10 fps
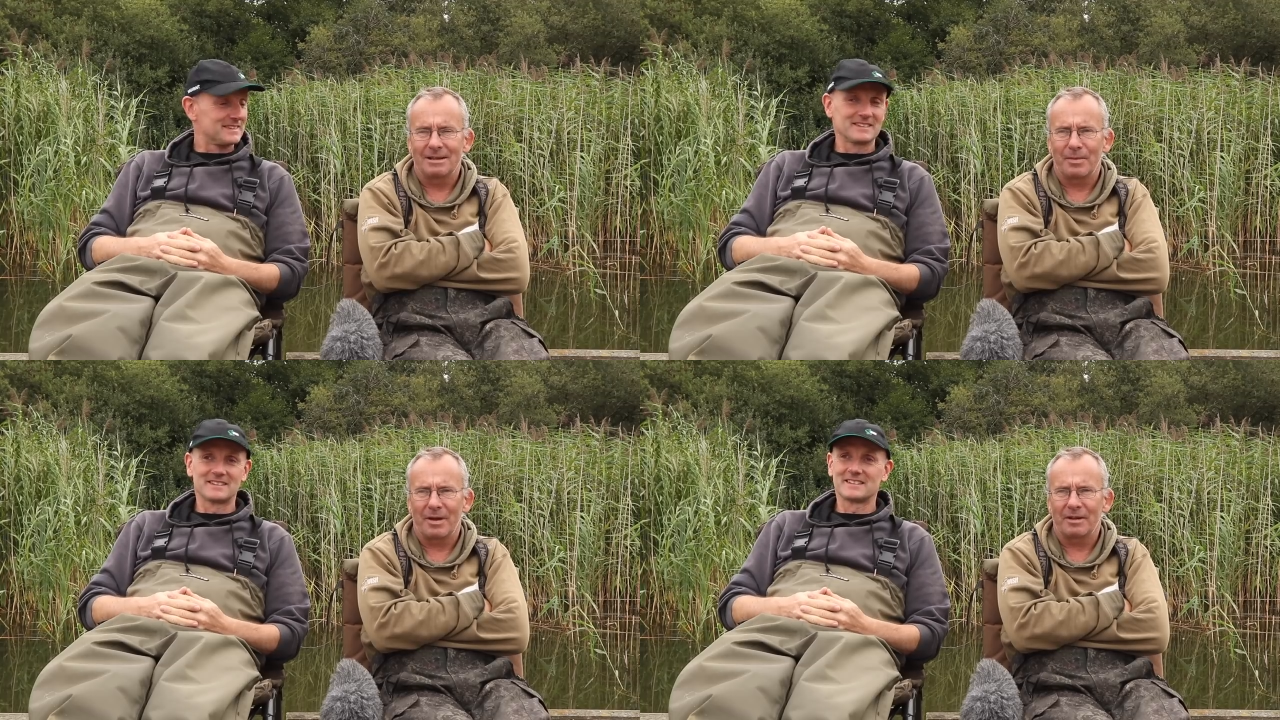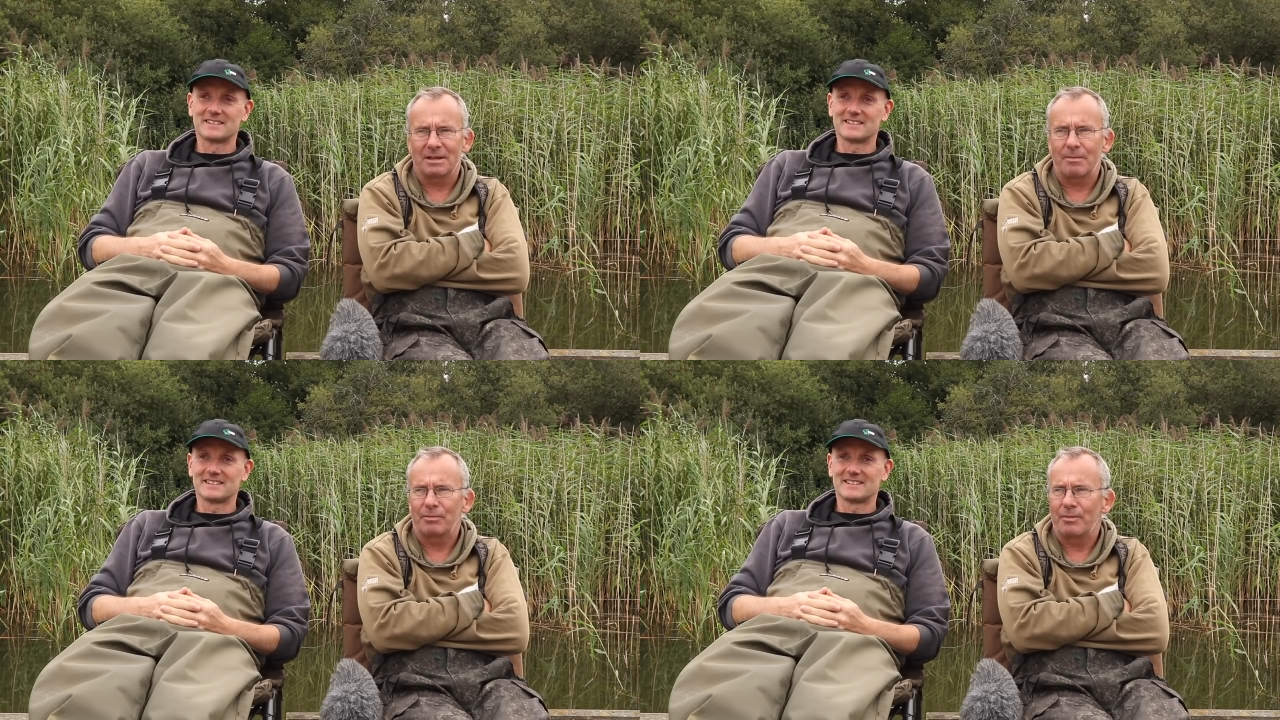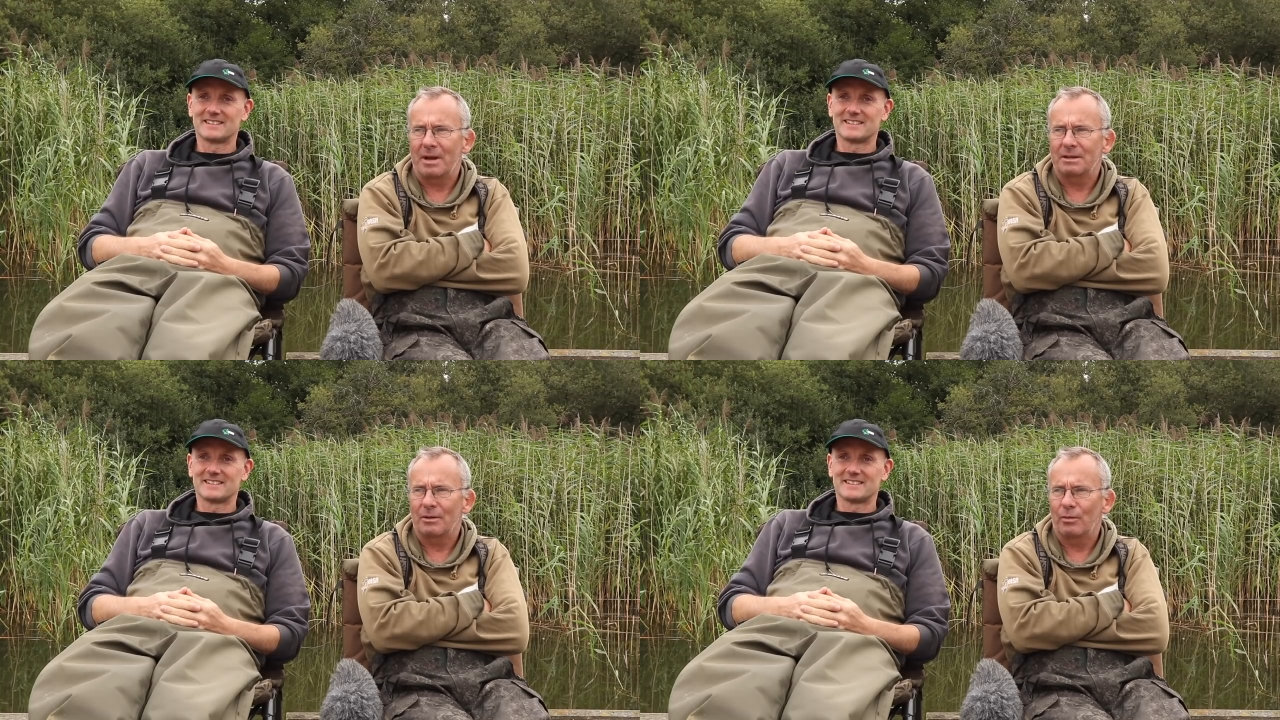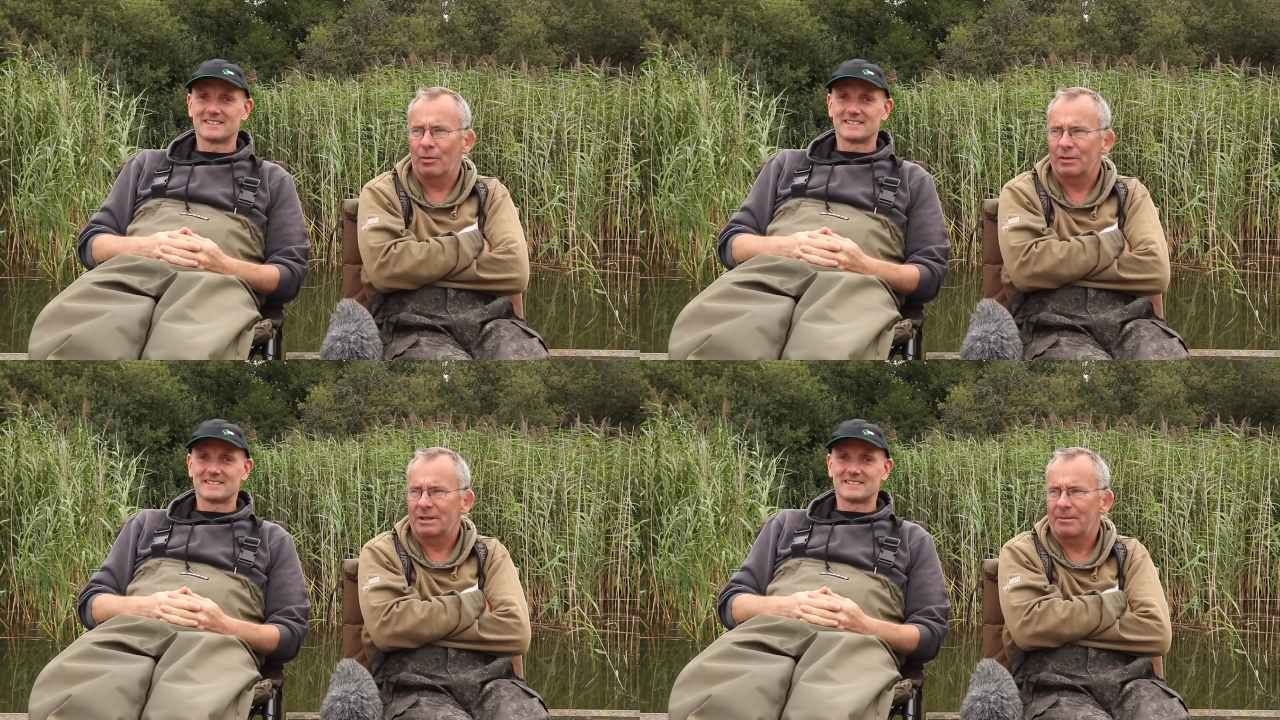Speaker 1: It is a bit of a temperamental
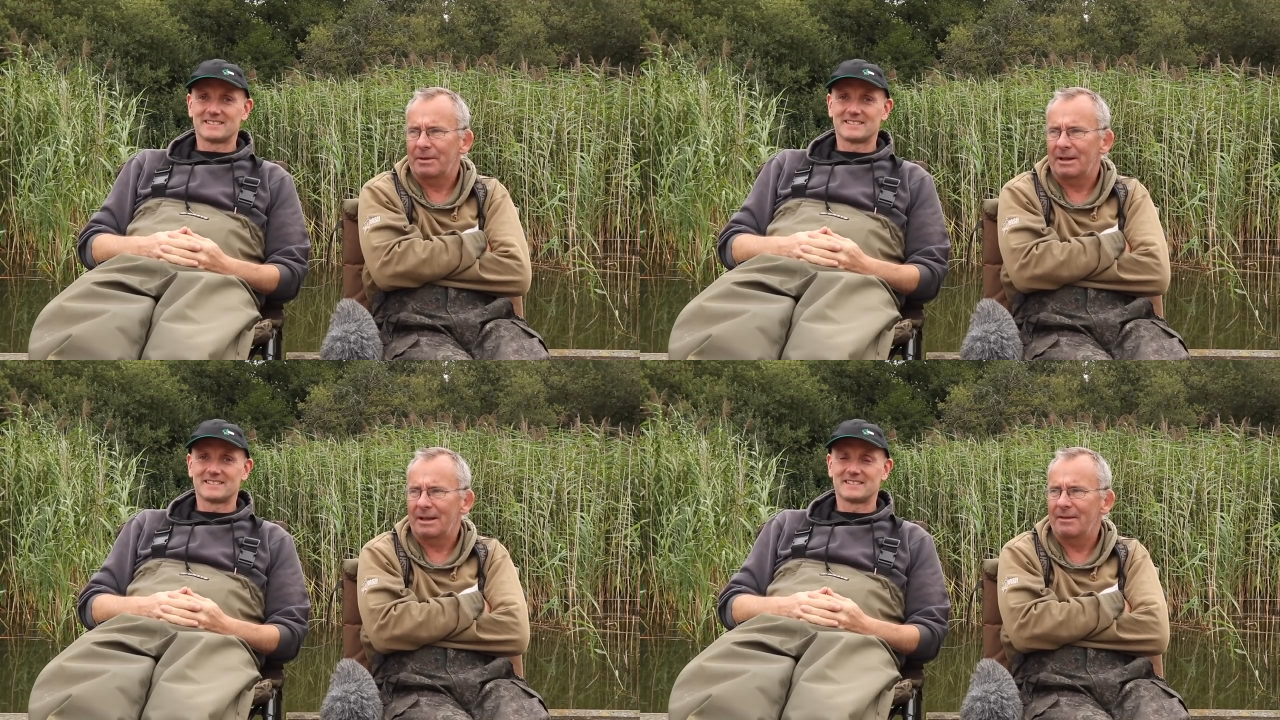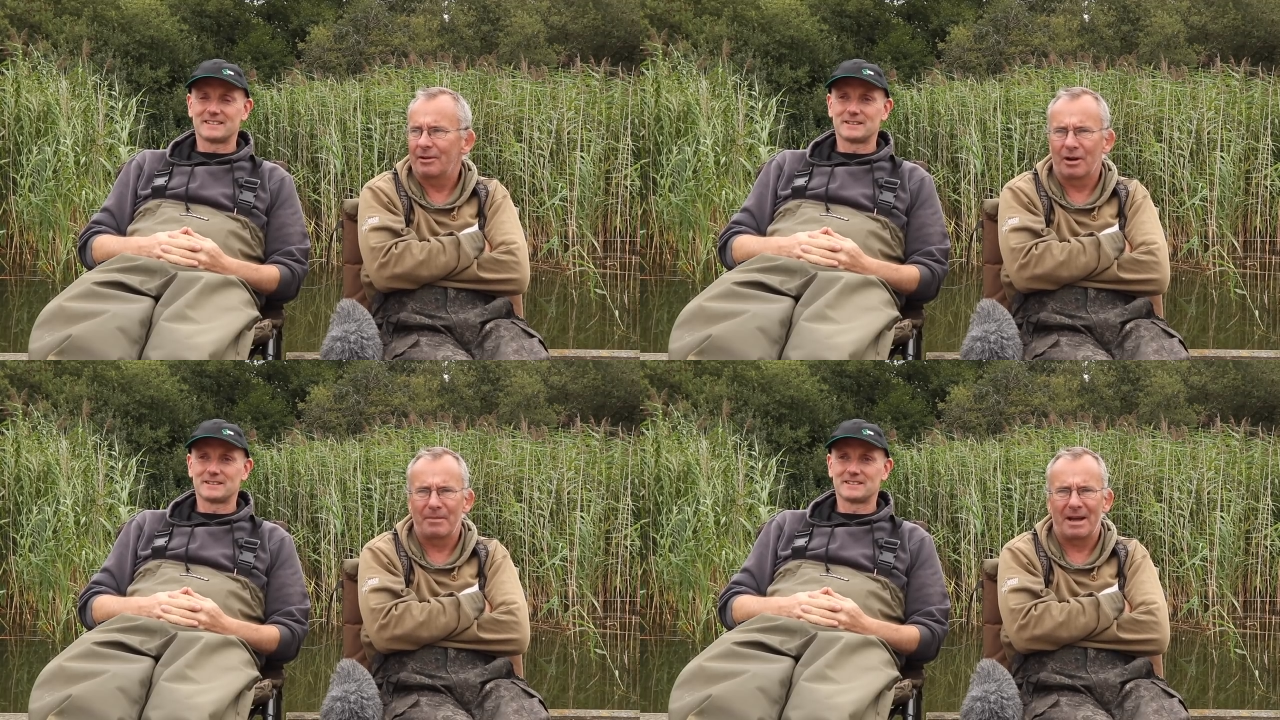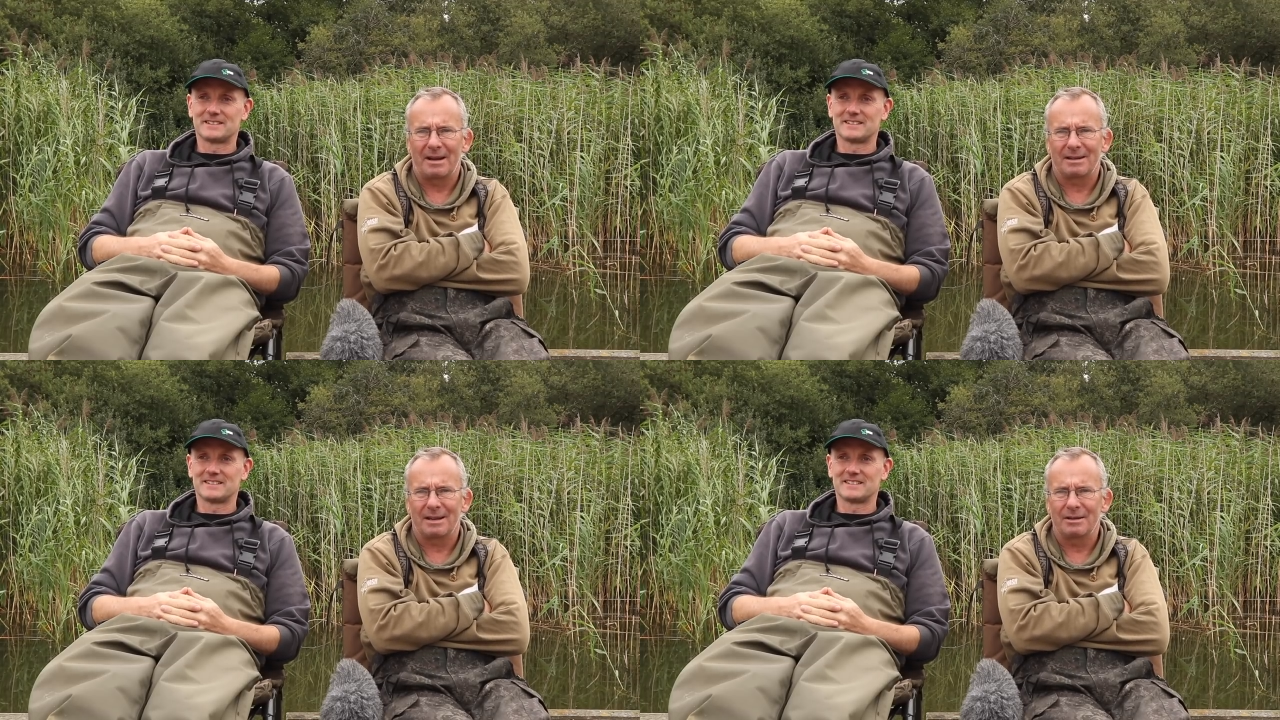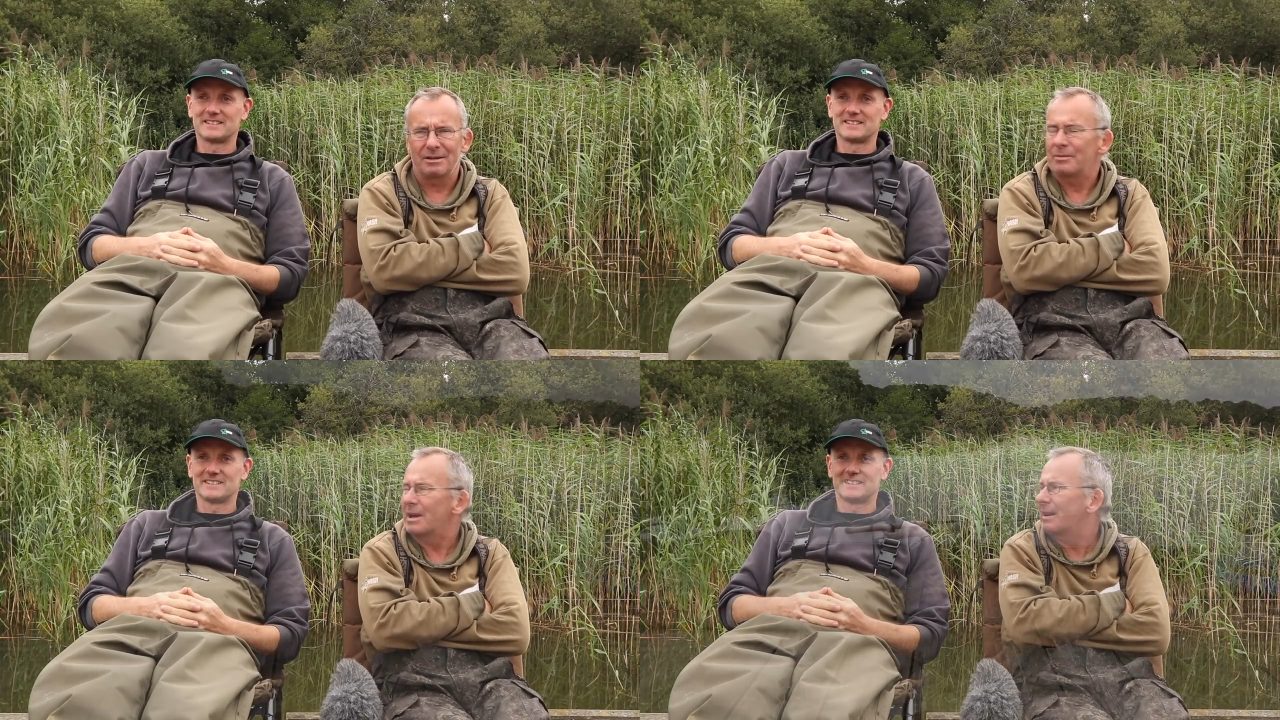water, but even on a bad day, you
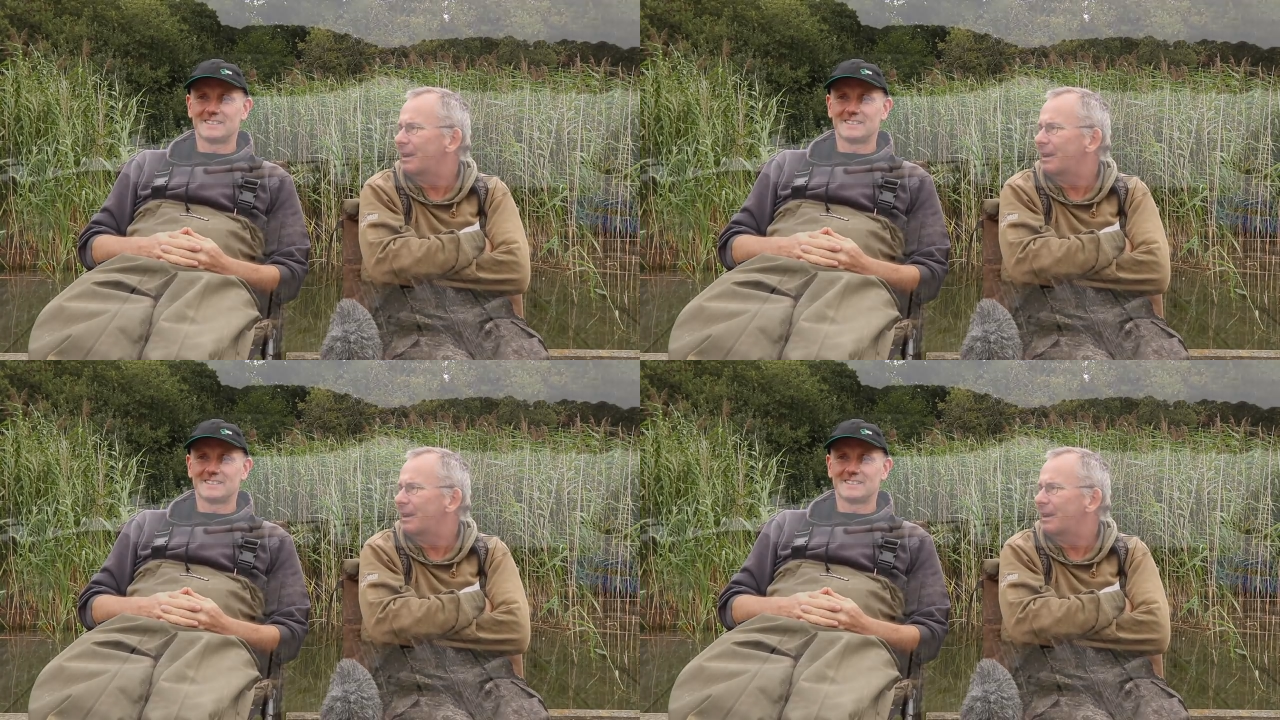should be able to